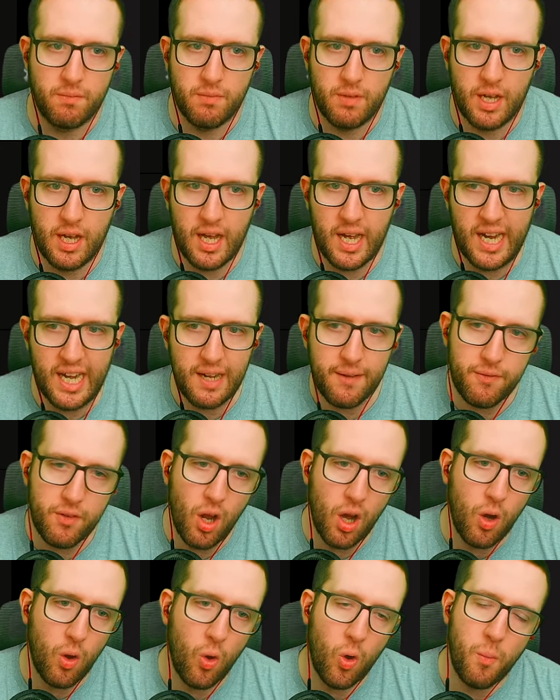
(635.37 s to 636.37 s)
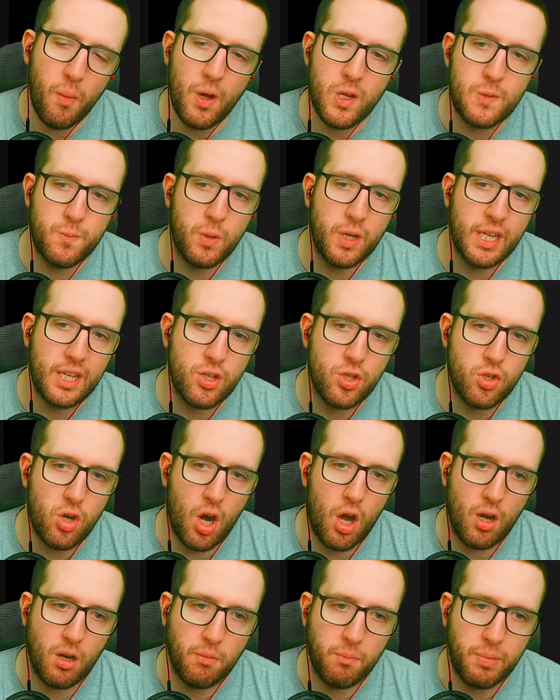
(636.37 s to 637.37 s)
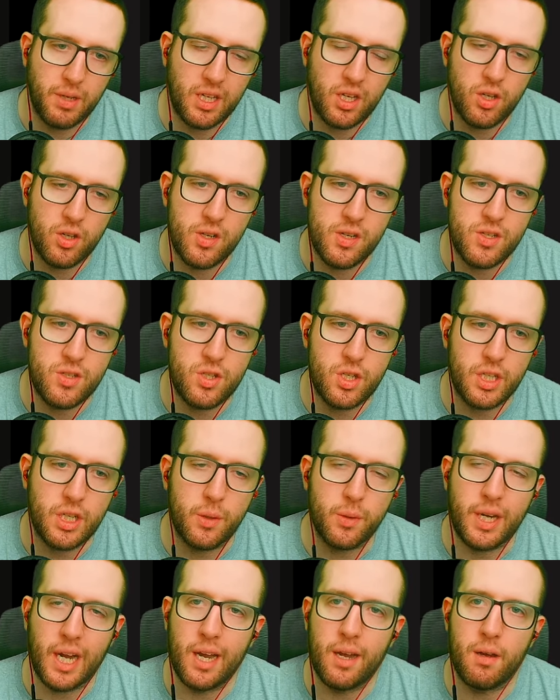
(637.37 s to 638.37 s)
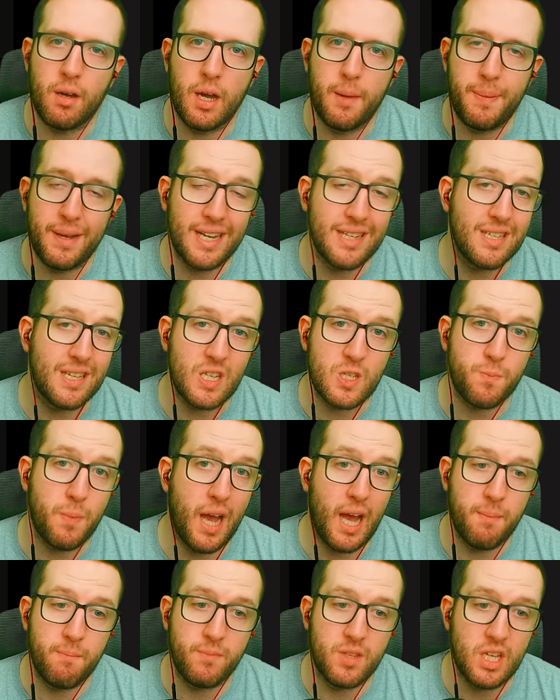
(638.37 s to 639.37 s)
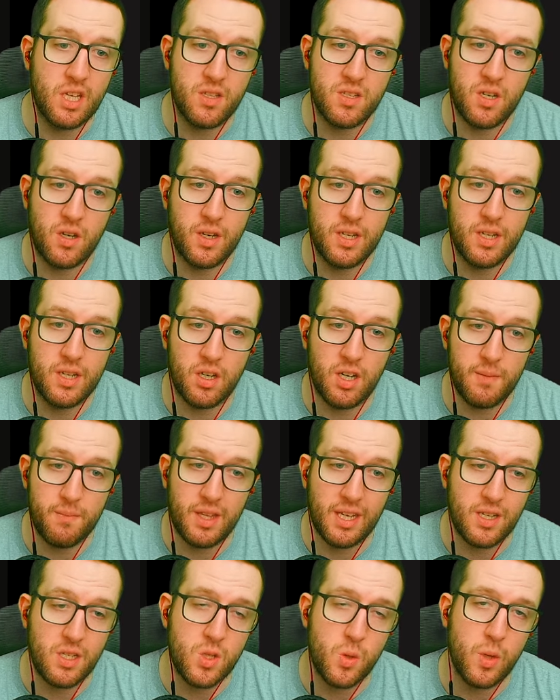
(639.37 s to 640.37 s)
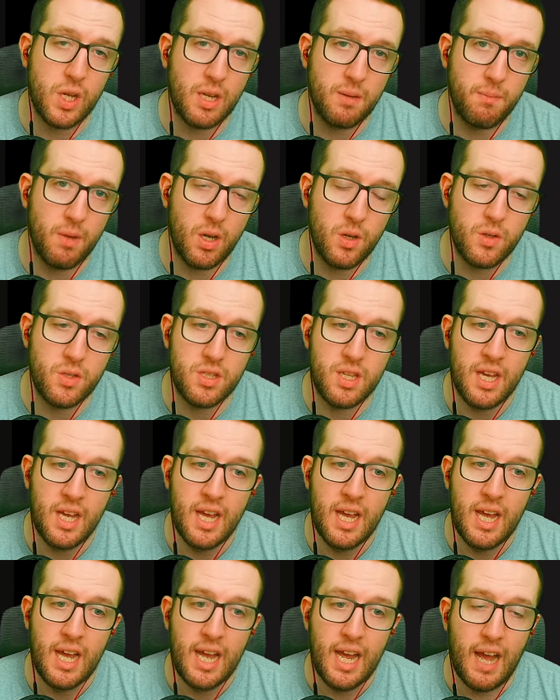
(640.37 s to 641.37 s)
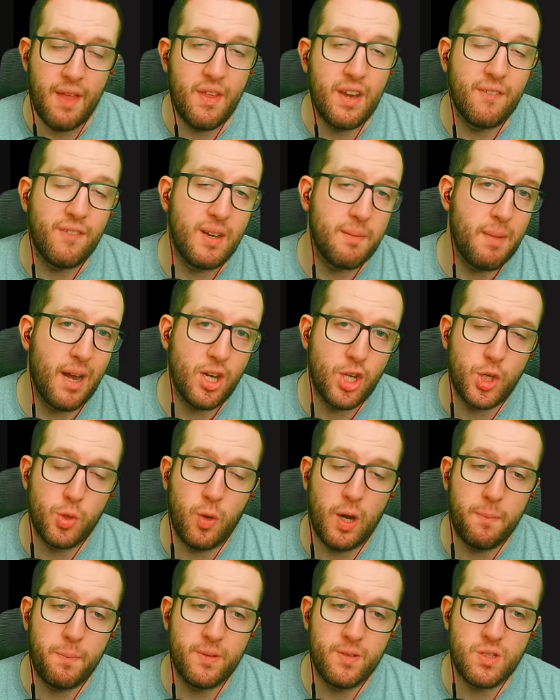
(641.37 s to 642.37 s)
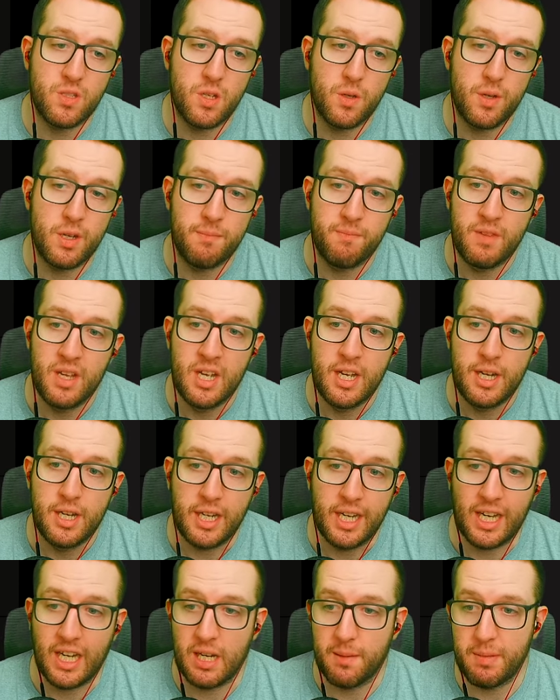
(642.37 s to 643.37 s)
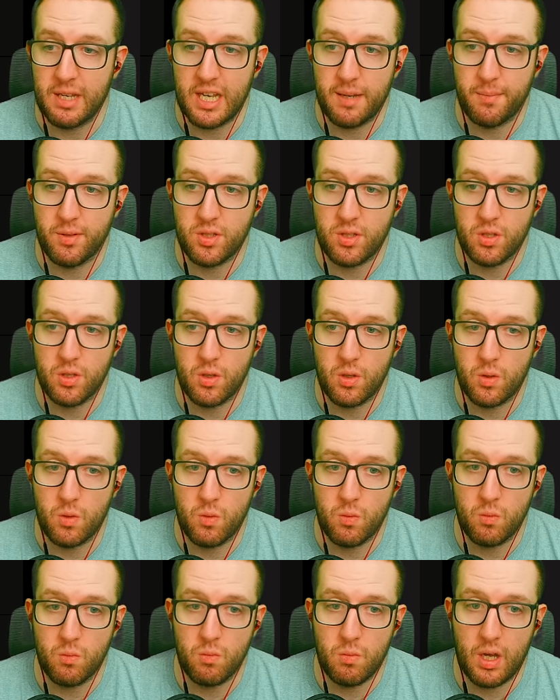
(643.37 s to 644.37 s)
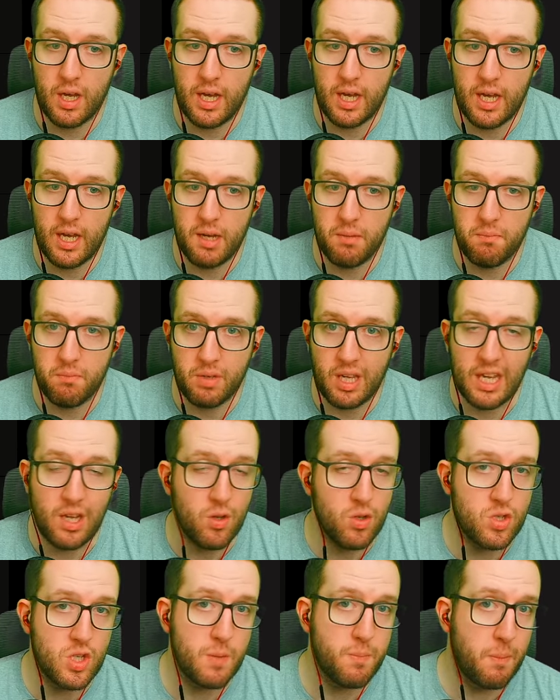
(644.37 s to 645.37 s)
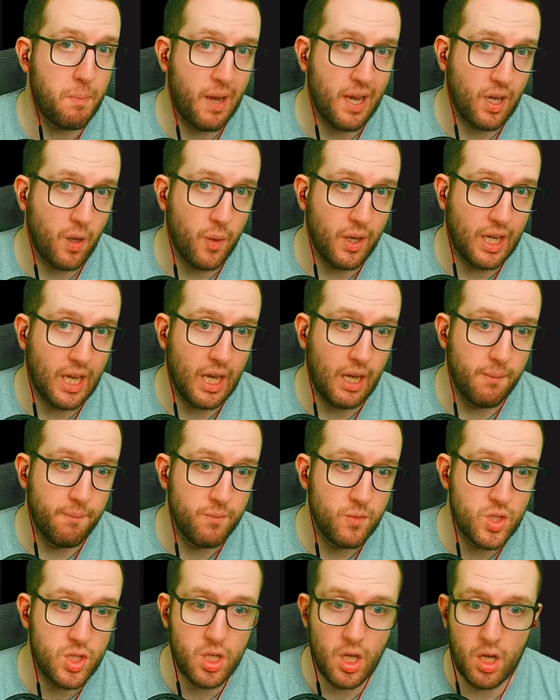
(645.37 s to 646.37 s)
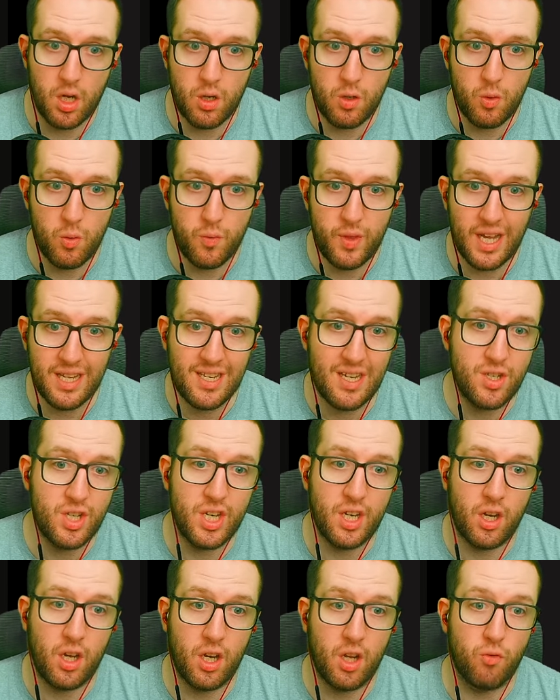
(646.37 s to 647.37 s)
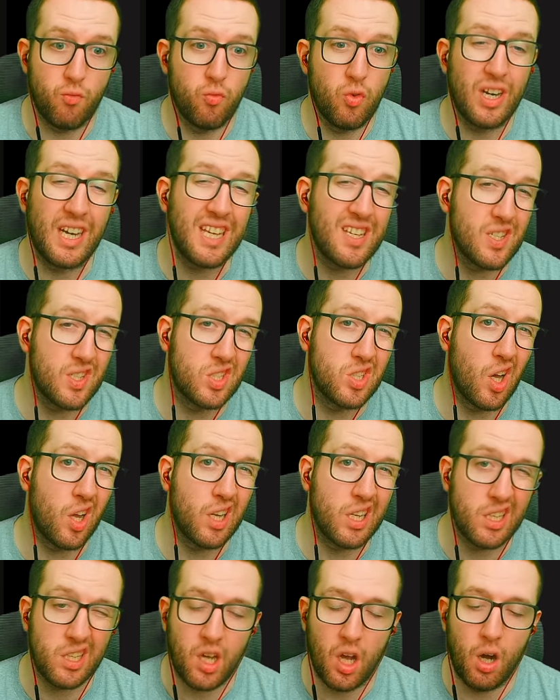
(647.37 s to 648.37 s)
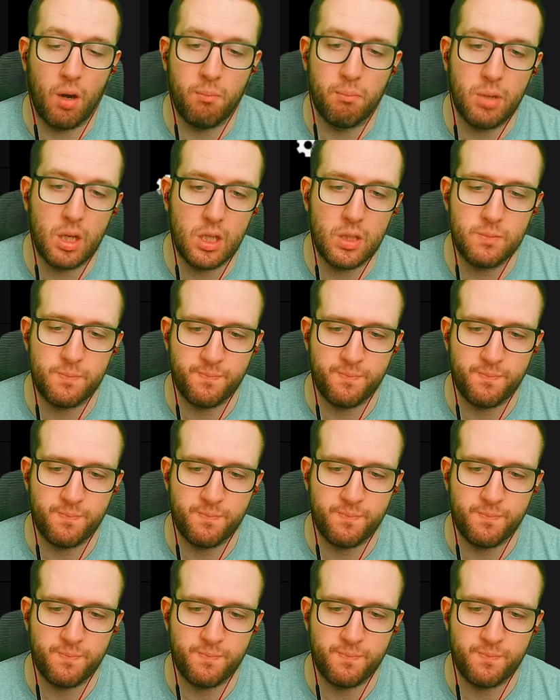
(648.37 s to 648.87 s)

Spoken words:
If not almost pretty strong, because you get ability spam the entire time thanks to Inmost, and then if you match your weapons to it, you're going to be able to get your super back quicker. So that's actually a kind of really solid combo.